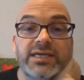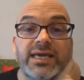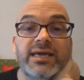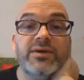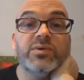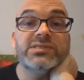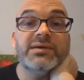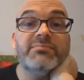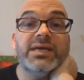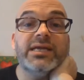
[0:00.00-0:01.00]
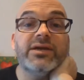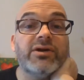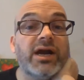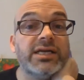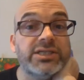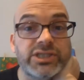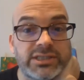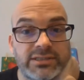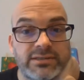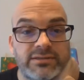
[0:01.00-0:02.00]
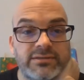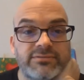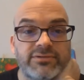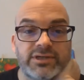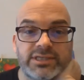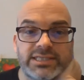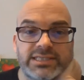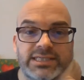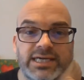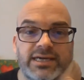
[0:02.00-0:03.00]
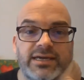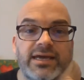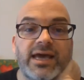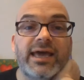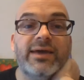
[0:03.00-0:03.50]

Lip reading: He was a meteorologist, for goodness sake, a